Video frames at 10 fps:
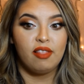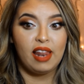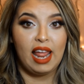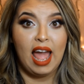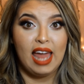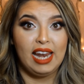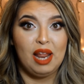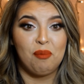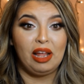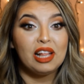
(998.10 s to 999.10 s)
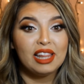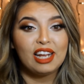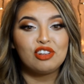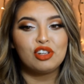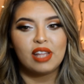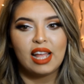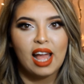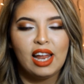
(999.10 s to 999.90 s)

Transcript: that I had it in my collection. Like,